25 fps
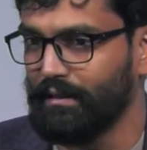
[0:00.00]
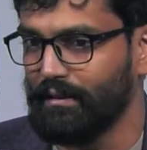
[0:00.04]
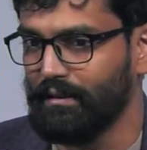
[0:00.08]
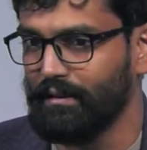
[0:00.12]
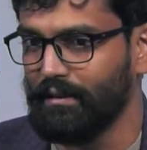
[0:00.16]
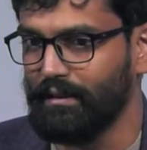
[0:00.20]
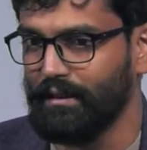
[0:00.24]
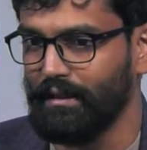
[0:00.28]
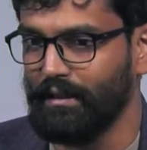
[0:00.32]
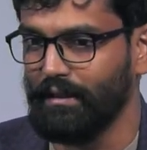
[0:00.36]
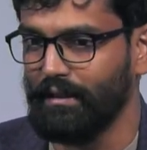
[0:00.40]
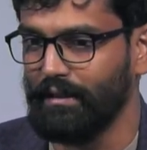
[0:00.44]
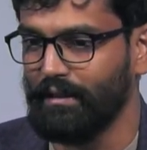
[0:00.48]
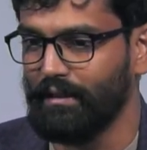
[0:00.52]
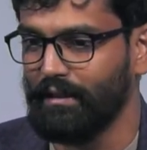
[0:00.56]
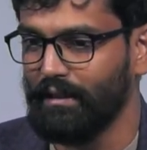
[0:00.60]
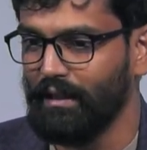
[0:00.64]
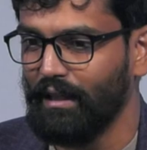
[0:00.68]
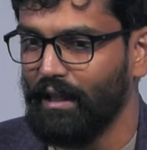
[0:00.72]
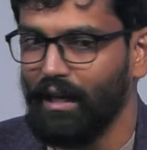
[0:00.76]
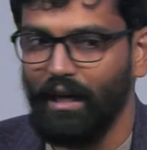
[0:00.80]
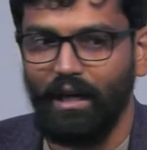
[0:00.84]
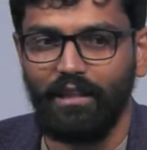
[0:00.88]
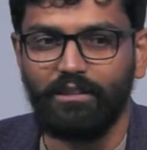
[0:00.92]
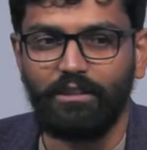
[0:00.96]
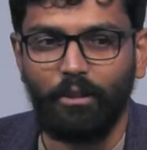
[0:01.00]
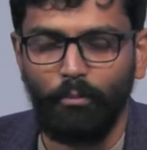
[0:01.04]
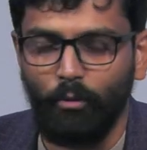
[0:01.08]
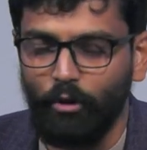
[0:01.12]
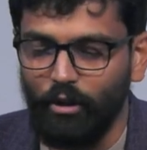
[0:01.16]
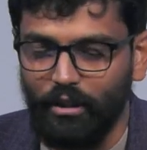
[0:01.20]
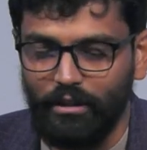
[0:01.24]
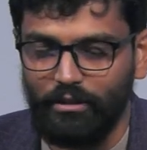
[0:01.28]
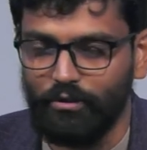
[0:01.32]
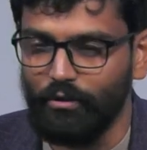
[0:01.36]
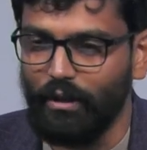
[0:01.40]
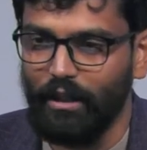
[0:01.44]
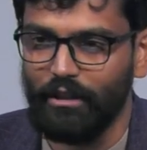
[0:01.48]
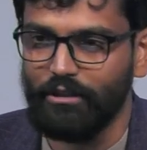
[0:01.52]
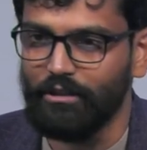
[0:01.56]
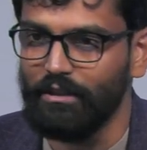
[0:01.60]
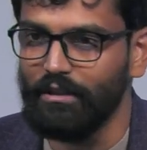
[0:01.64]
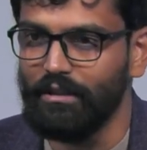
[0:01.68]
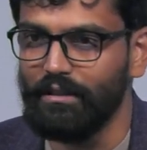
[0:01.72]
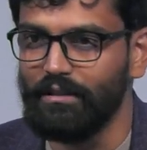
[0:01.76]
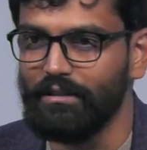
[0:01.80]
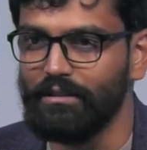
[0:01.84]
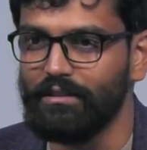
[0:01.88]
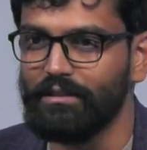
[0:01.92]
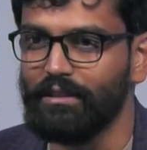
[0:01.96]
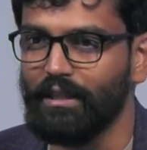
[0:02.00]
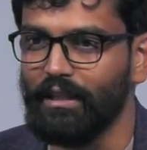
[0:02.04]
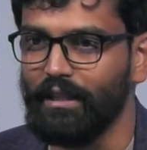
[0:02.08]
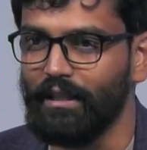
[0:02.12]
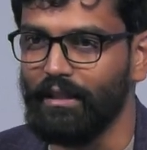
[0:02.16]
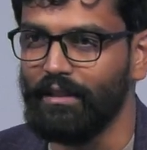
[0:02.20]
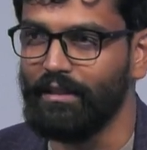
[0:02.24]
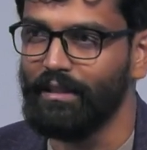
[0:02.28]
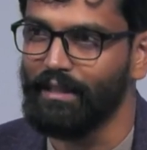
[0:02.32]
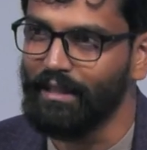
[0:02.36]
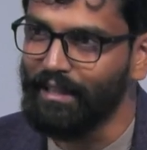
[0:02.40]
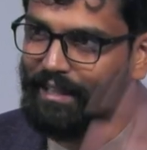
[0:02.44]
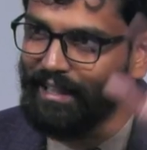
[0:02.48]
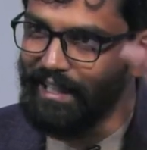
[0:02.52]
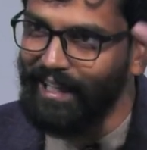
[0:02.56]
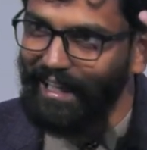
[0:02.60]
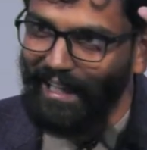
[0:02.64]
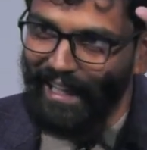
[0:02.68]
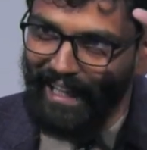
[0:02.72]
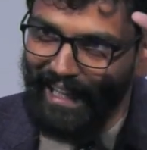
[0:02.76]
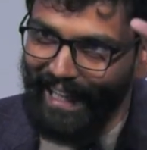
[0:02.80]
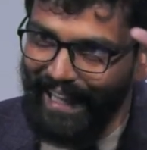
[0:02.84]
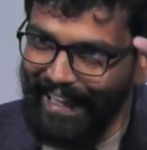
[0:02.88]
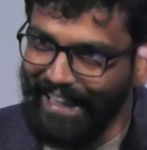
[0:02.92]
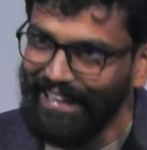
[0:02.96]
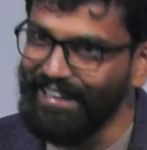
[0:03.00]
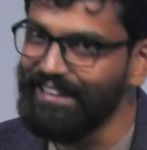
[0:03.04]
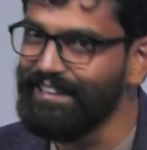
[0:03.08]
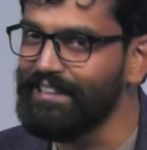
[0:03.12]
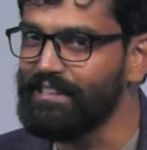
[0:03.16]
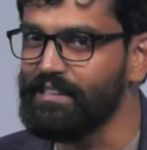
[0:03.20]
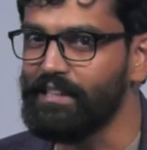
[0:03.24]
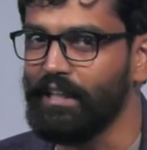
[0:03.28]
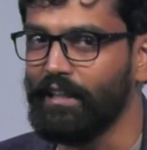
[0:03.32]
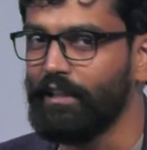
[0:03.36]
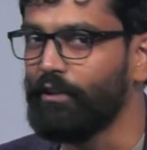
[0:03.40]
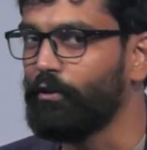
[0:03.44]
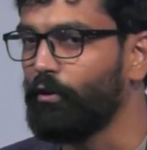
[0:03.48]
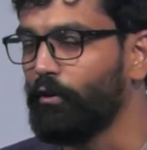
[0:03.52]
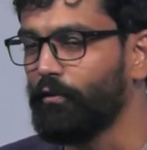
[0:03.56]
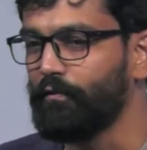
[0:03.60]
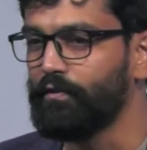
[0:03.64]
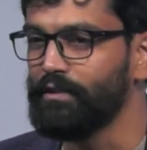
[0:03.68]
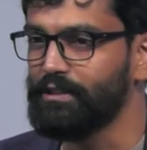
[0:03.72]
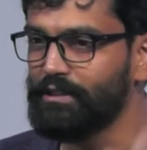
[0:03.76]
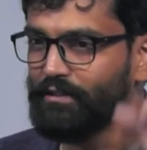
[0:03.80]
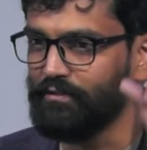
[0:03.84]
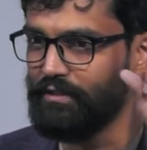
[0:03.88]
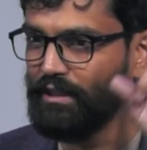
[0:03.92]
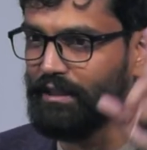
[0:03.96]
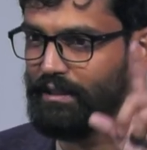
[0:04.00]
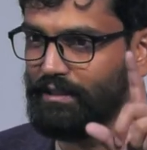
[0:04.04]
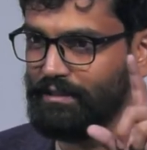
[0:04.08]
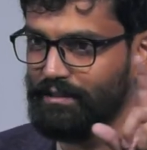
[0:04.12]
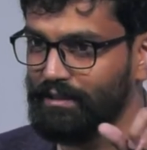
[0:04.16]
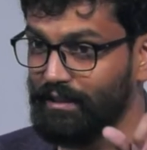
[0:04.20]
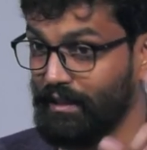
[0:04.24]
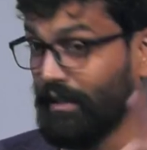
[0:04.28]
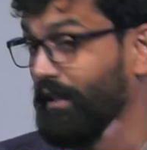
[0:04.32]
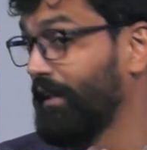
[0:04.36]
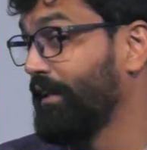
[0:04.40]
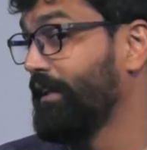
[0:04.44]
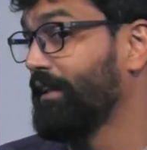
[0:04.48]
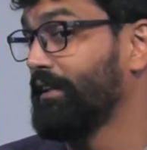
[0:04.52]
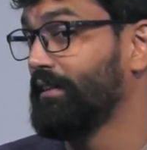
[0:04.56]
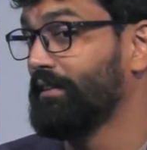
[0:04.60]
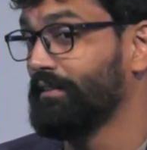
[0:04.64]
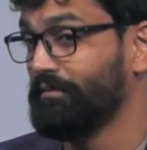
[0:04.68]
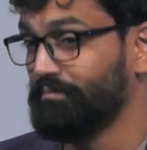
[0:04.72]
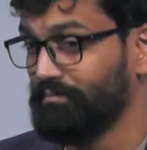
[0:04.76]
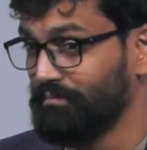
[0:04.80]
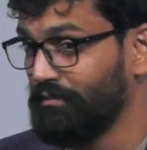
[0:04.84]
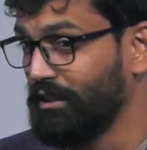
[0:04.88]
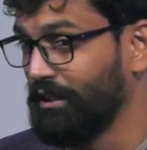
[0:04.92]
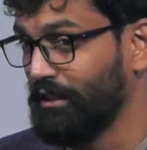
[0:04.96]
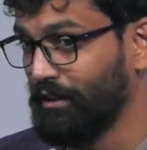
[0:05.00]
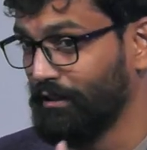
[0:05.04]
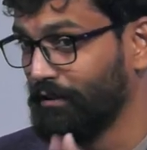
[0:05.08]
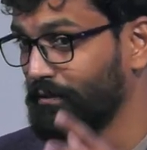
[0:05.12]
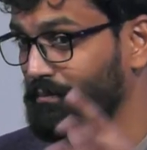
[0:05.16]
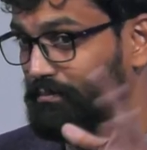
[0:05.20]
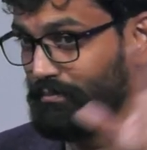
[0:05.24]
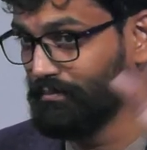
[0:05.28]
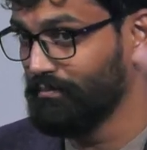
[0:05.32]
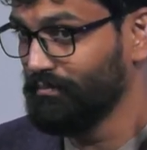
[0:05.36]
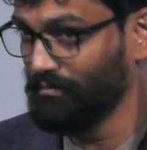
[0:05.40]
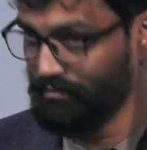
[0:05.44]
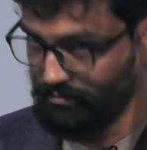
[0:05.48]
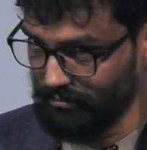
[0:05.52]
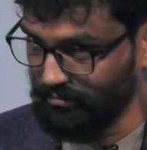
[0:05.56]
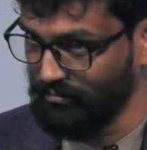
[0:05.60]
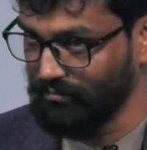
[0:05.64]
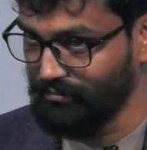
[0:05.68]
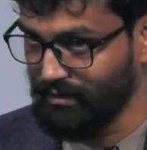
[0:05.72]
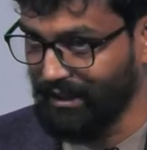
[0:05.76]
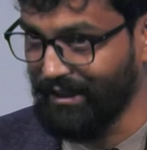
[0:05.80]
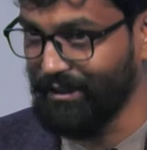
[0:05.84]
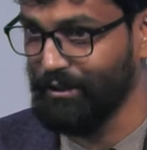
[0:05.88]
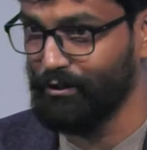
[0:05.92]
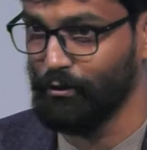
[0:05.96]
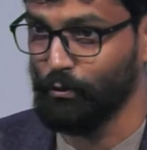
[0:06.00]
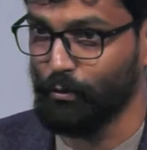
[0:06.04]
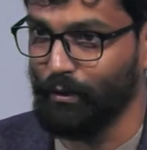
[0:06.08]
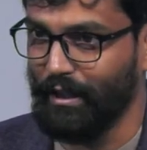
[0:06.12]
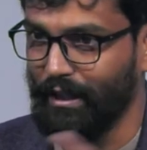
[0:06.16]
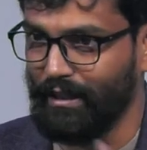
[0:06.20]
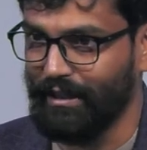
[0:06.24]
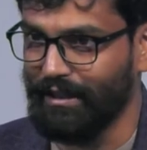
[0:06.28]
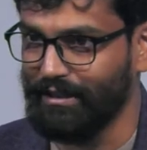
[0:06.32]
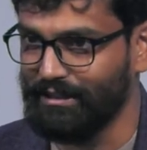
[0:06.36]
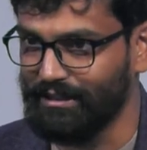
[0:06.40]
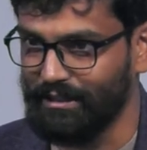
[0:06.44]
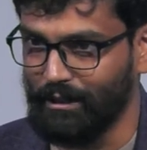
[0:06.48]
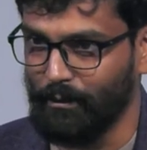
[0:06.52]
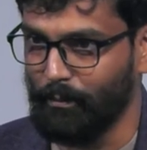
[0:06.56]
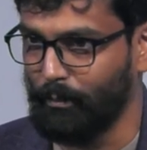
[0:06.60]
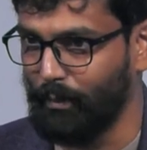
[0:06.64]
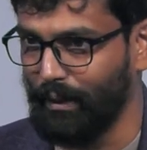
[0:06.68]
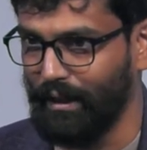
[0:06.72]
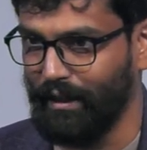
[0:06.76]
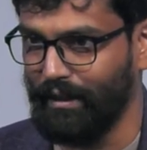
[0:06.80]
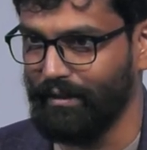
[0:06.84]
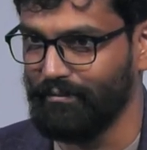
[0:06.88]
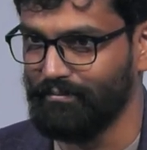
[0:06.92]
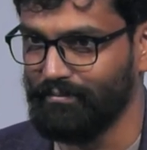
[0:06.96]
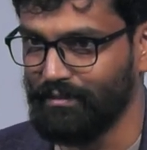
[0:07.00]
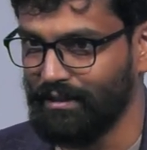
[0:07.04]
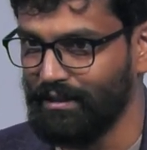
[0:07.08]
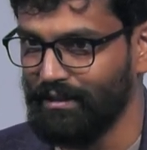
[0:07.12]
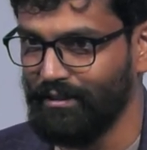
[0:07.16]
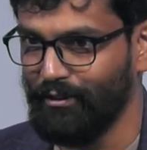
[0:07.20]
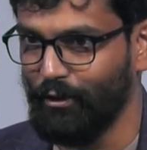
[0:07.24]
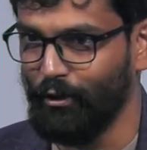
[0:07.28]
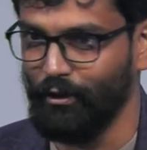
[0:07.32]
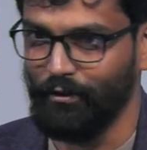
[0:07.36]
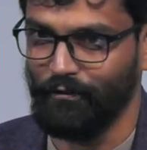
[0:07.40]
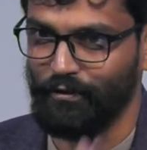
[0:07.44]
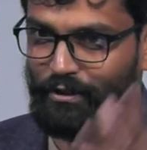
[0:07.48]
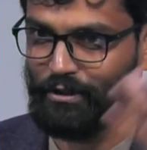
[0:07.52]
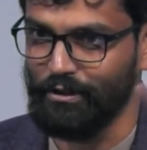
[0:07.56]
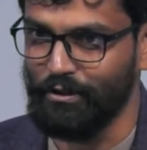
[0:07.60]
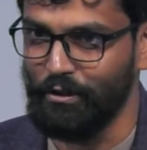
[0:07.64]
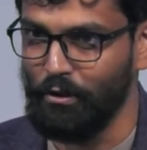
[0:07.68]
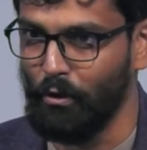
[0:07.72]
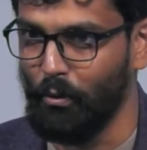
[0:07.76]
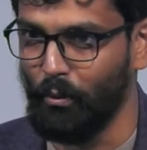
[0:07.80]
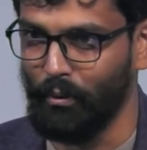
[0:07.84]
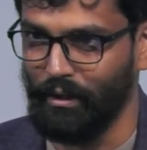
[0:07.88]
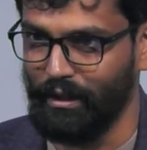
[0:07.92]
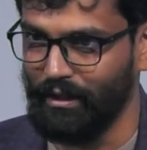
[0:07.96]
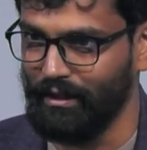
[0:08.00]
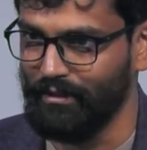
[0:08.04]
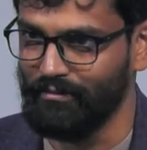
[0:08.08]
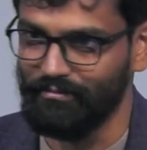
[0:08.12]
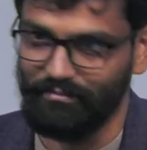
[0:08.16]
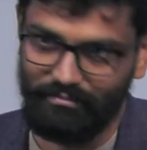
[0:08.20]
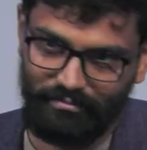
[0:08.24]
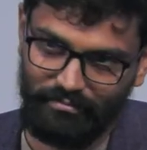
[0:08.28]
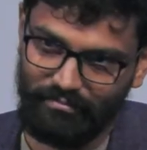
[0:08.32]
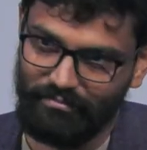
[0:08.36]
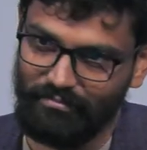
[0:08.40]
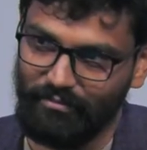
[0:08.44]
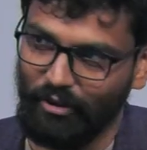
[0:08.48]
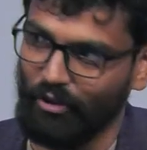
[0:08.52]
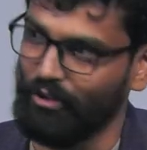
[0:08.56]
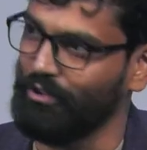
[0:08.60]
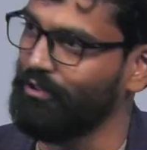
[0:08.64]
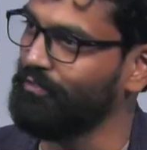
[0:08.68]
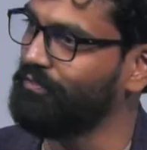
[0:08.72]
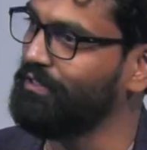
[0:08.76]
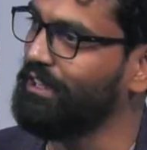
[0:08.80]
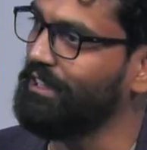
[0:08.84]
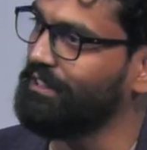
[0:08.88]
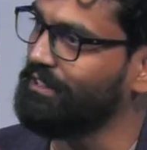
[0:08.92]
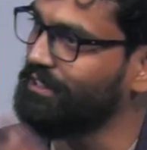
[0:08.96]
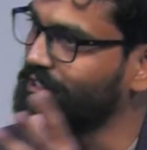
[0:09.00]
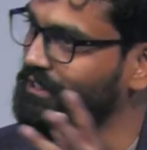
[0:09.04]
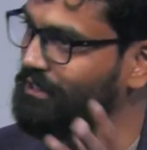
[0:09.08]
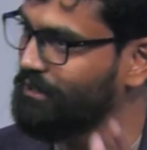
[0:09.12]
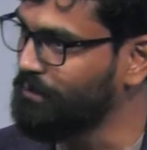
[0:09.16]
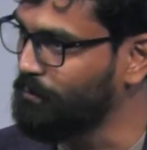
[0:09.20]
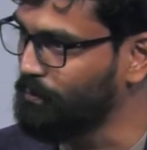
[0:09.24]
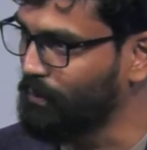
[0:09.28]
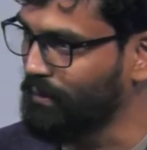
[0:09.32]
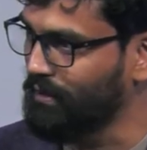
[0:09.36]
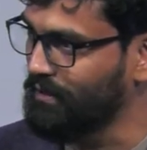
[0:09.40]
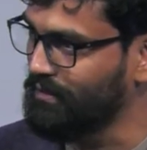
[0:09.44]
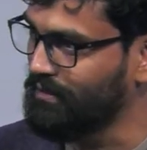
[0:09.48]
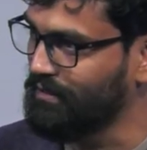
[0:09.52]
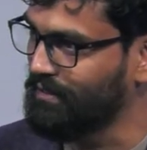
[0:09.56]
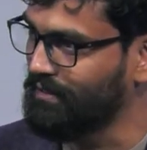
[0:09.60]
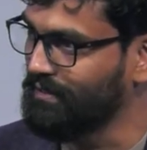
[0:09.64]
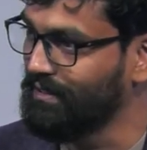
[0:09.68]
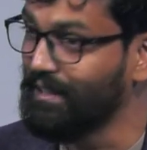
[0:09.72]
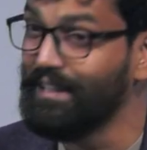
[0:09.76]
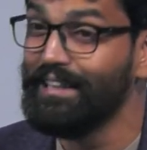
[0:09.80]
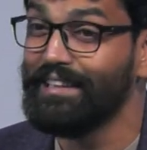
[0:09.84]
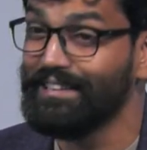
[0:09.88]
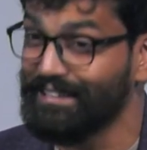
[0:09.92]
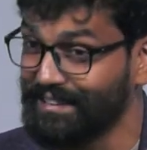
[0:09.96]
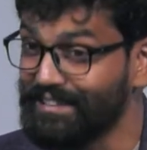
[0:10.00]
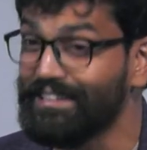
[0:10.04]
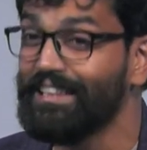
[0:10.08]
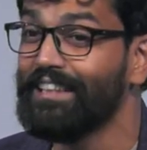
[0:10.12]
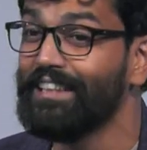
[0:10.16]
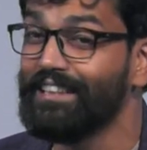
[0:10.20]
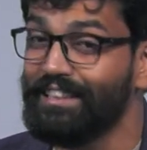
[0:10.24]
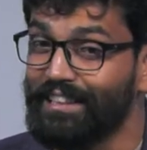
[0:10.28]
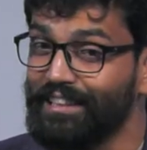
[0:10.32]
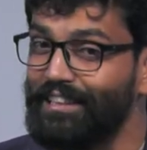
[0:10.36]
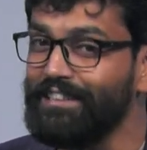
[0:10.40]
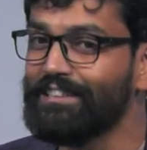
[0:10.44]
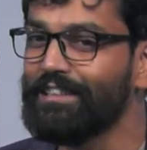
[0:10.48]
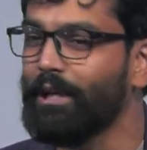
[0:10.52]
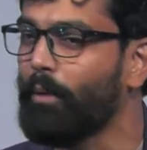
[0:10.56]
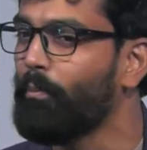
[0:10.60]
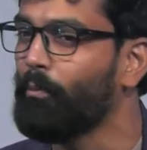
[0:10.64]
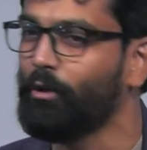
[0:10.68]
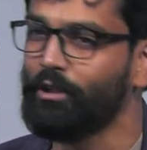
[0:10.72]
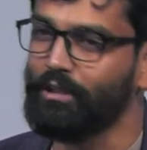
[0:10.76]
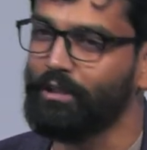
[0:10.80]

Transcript: really. And someone has to actually decide in the center office if there is rain and you get extra pay, or if it's snowing, if there's surge pricing, there's literally someone